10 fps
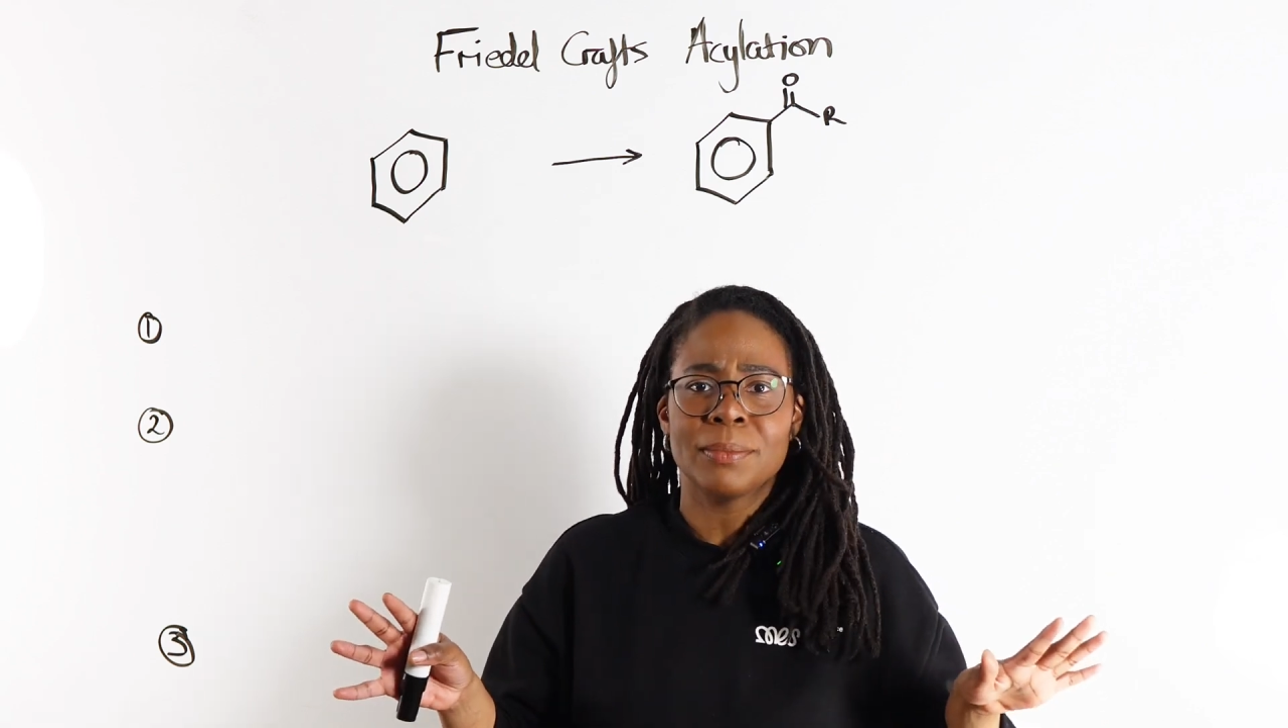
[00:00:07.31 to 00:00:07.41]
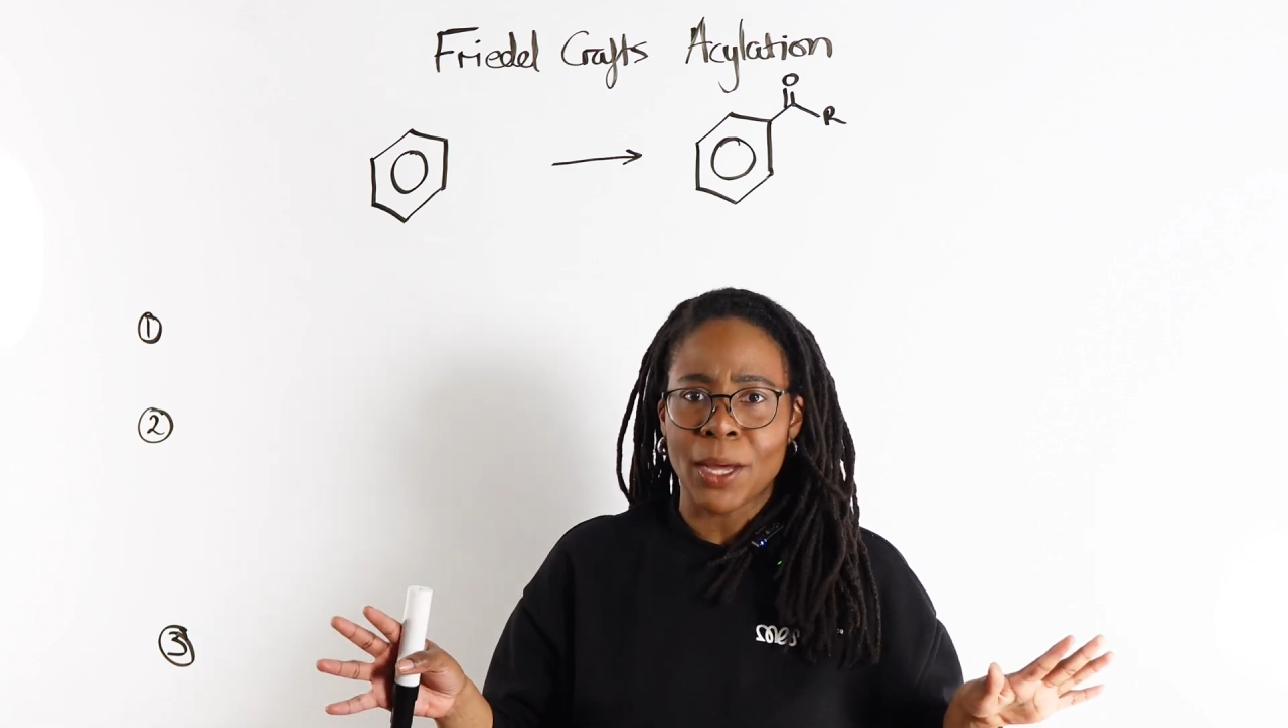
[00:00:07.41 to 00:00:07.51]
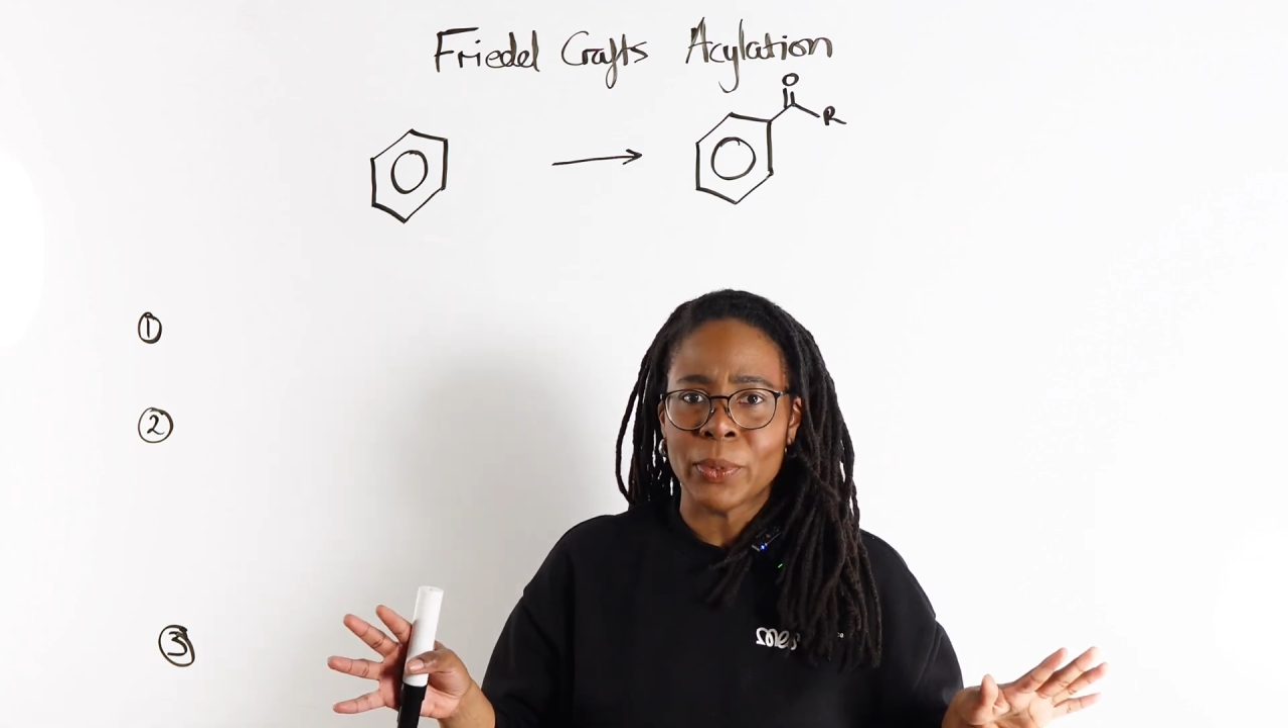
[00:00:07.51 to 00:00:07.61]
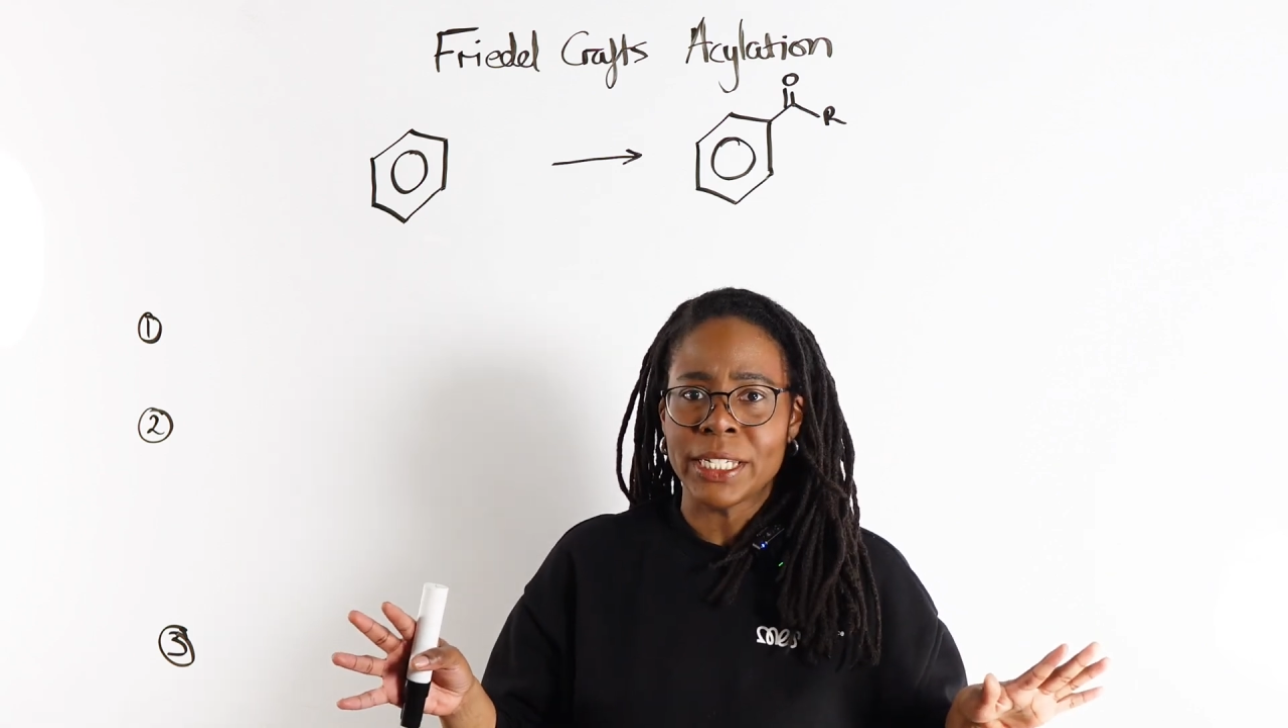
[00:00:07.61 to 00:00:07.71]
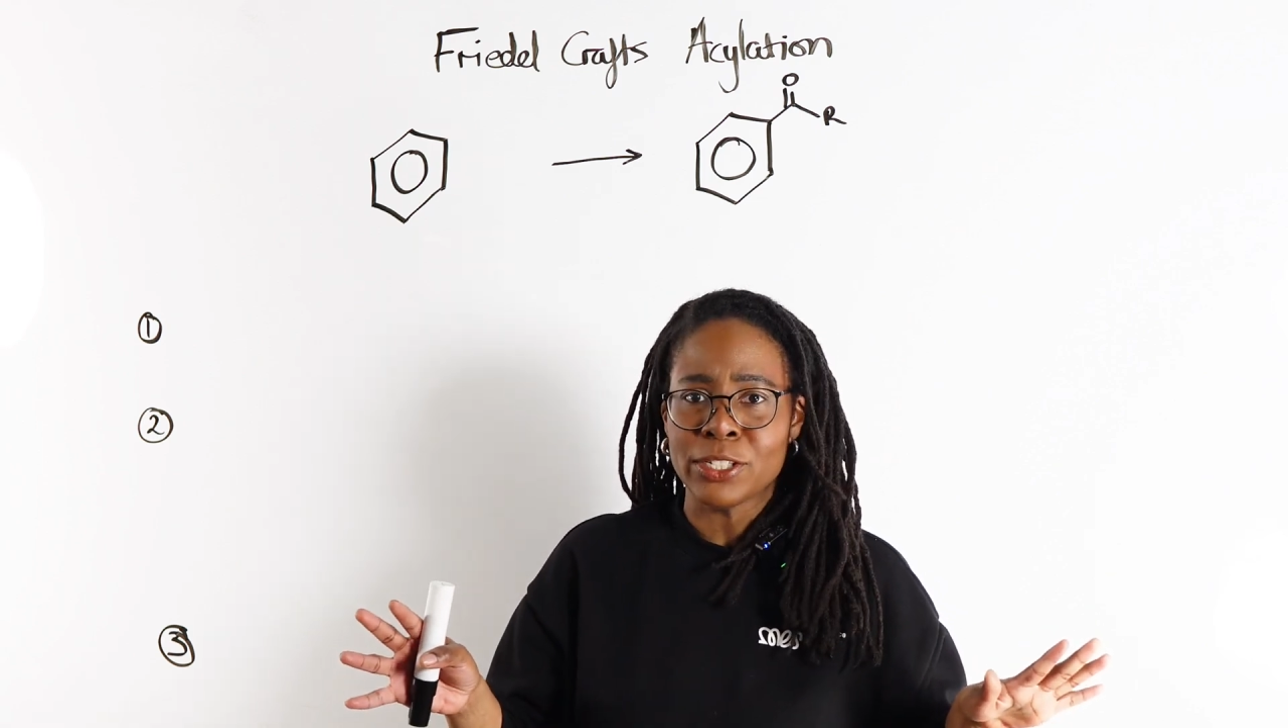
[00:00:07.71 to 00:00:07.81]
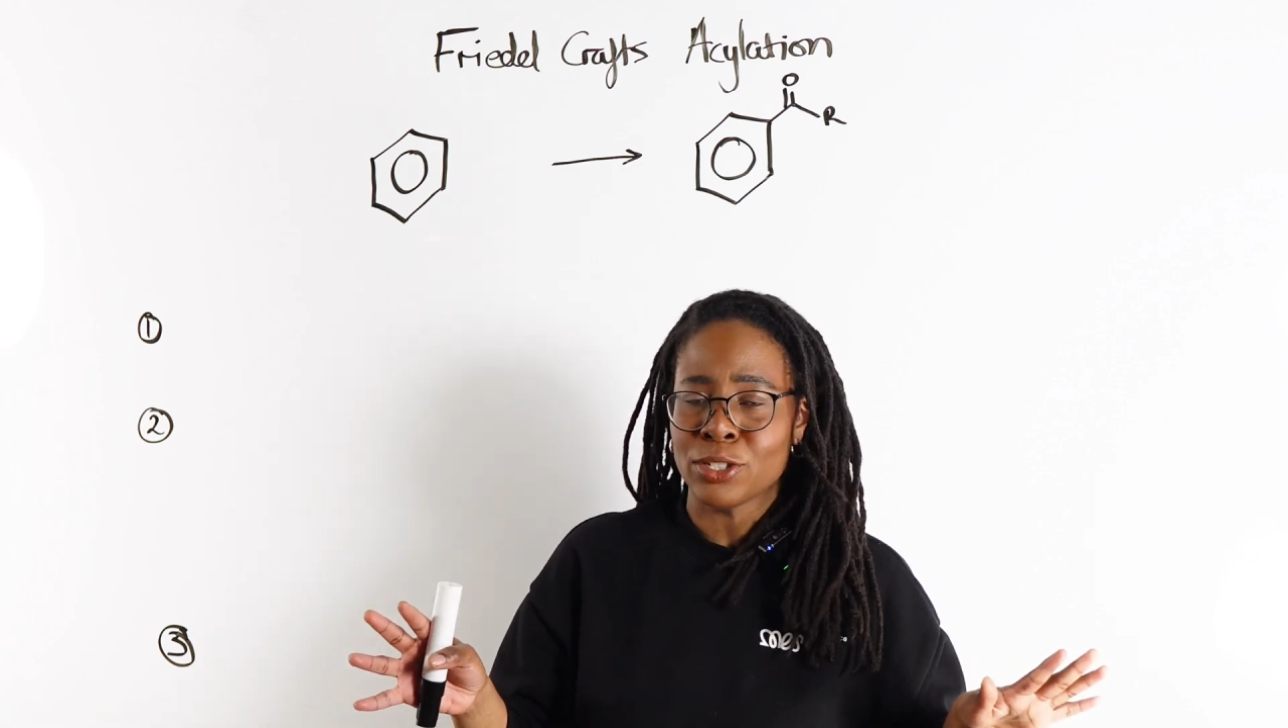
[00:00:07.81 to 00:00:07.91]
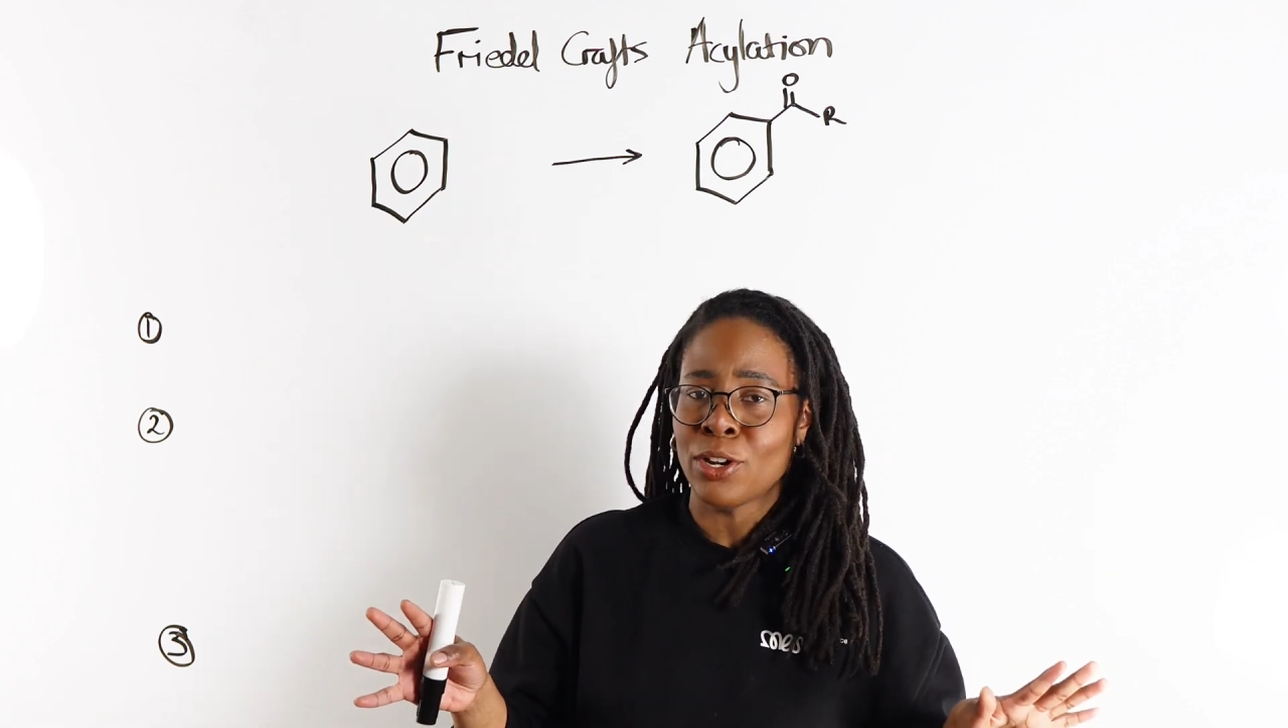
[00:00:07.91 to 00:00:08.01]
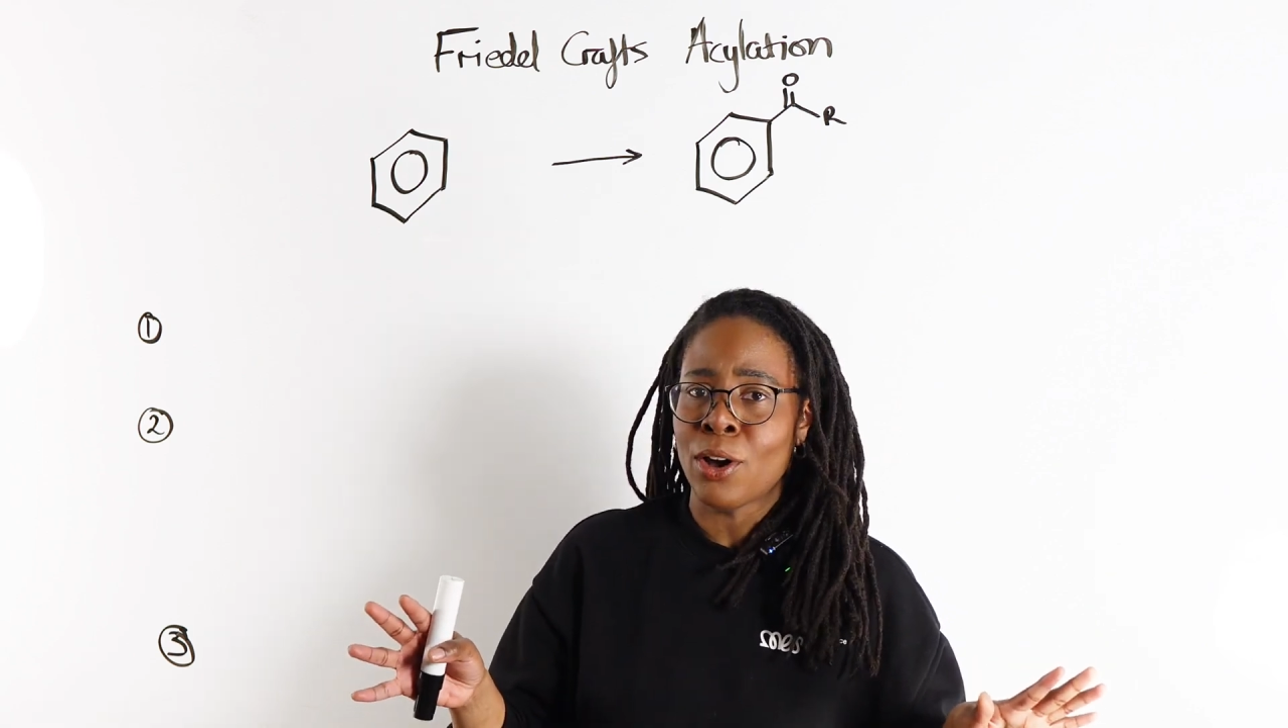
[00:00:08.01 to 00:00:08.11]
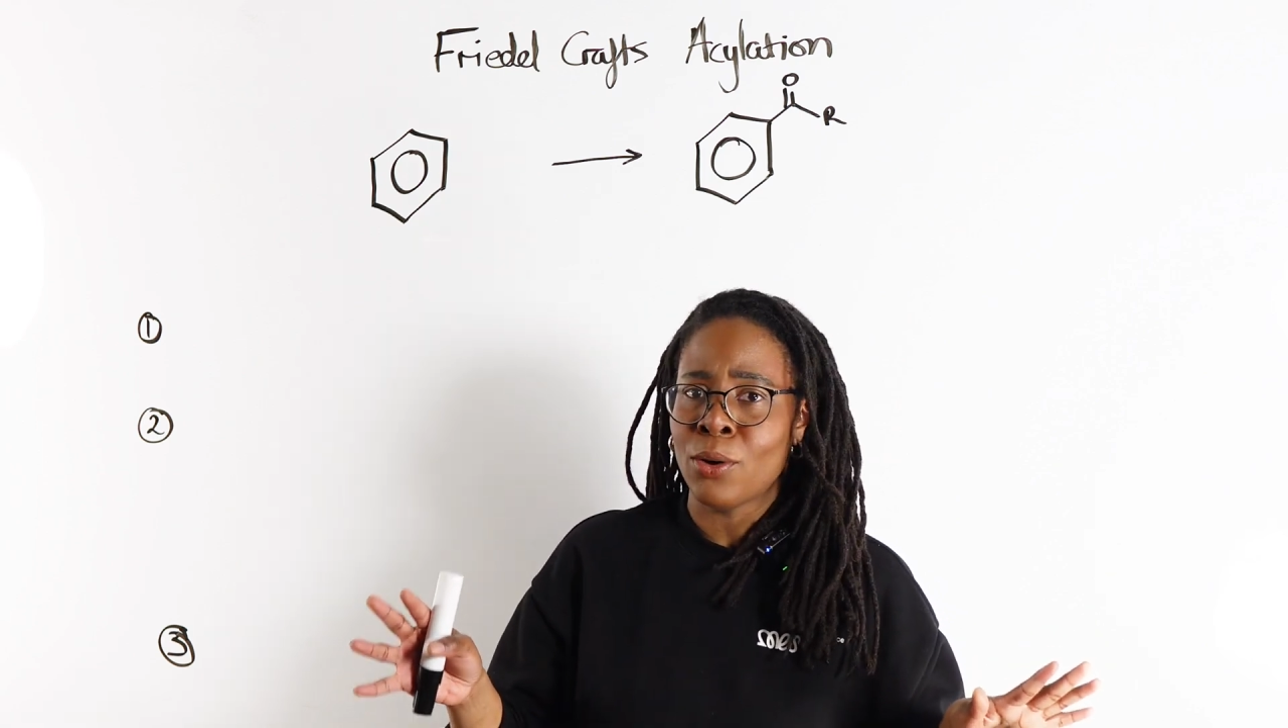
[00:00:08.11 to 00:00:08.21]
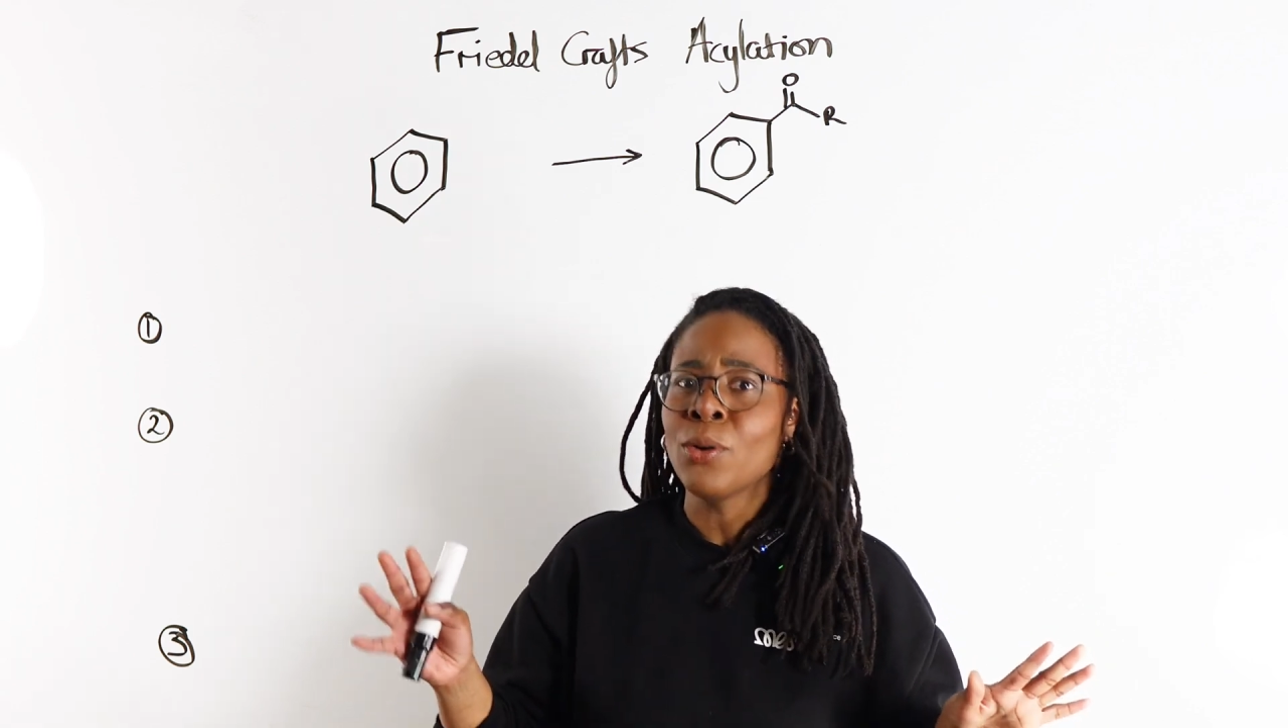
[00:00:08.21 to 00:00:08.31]
that we need to
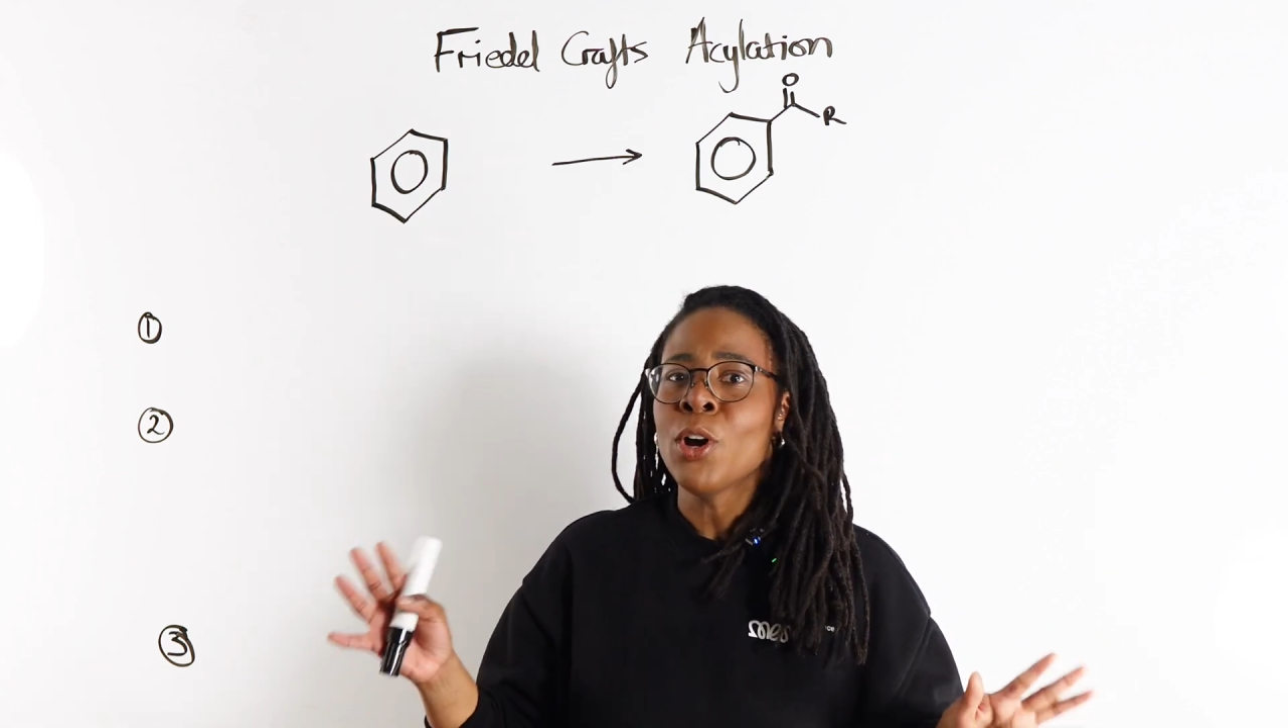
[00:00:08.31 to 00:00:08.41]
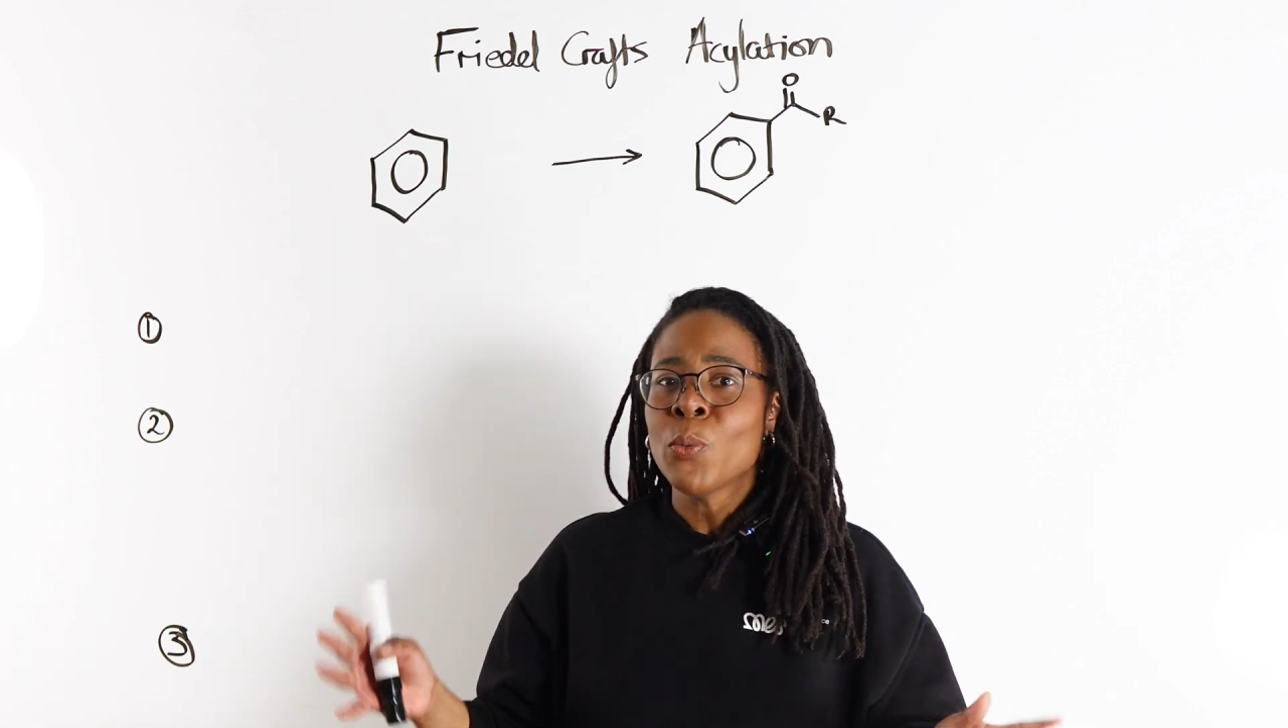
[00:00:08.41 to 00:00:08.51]
know,